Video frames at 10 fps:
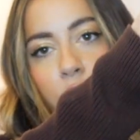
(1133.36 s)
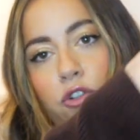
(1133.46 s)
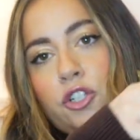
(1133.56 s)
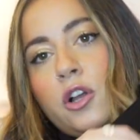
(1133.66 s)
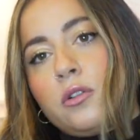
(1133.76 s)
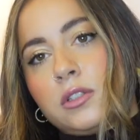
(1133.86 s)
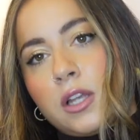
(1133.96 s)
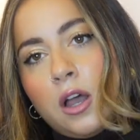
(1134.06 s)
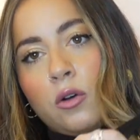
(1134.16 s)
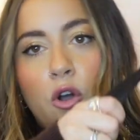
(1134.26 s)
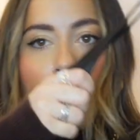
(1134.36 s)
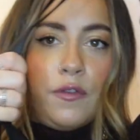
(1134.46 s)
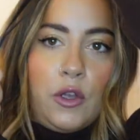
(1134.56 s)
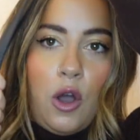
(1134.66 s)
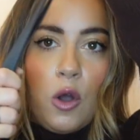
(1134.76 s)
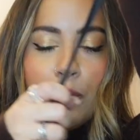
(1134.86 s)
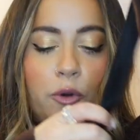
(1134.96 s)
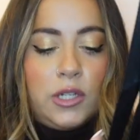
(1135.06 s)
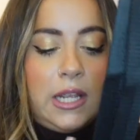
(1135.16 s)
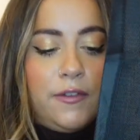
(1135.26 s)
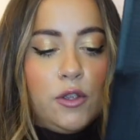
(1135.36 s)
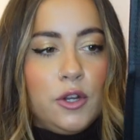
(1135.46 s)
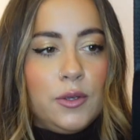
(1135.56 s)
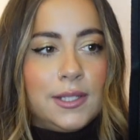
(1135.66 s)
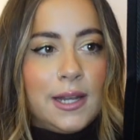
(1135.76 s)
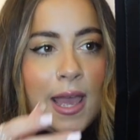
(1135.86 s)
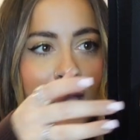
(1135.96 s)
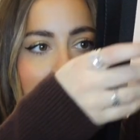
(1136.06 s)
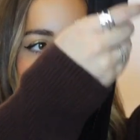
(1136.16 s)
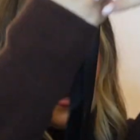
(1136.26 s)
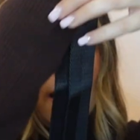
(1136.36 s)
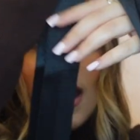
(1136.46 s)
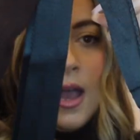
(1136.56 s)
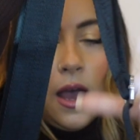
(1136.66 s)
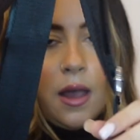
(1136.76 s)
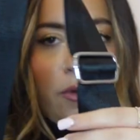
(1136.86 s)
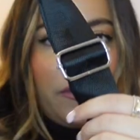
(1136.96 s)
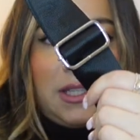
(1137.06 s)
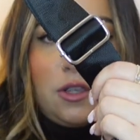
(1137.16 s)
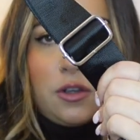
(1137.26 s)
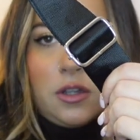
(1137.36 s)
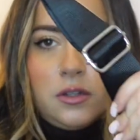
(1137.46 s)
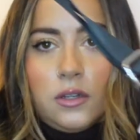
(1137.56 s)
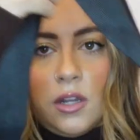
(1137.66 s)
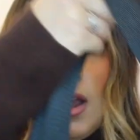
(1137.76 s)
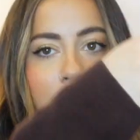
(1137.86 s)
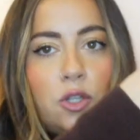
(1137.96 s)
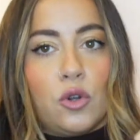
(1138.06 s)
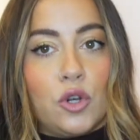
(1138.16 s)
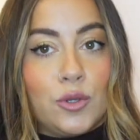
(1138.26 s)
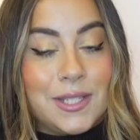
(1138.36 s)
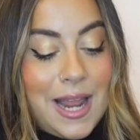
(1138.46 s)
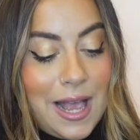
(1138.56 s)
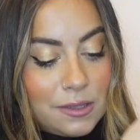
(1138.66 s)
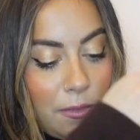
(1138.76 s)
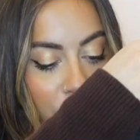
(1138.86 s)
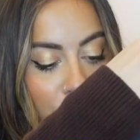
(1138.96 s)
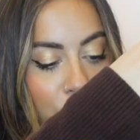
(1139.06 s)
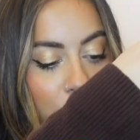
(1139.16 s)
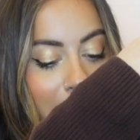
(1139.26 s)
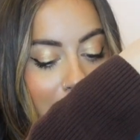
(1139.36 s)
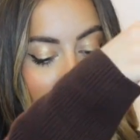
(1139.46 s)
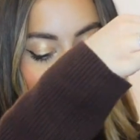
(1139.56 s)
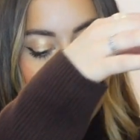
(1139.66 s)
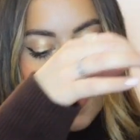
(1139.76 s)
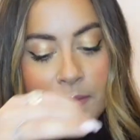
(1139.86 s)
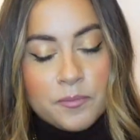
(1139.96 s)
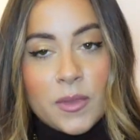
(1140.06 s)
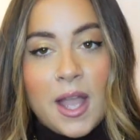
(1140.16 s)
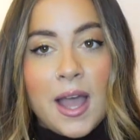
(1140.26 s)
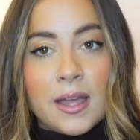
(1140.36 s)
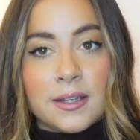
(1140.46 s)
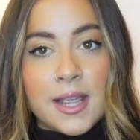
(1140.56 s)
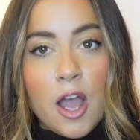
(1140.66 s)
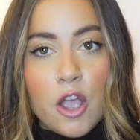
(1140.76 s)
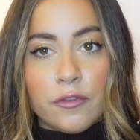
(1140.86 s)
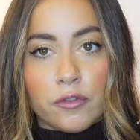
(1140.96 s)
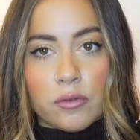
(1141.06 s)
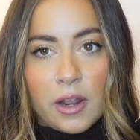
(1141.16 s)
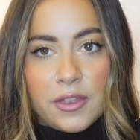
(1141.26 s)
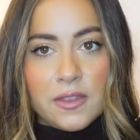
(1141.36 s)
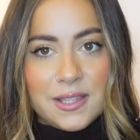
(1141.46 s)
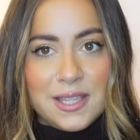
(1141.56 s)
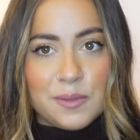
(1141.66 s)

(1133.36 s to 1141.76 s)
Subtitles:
your shoulder or over your whole body if you loosen it. Obviously you can tighten or loosen it as much as you wish. And yeah, overall, I think this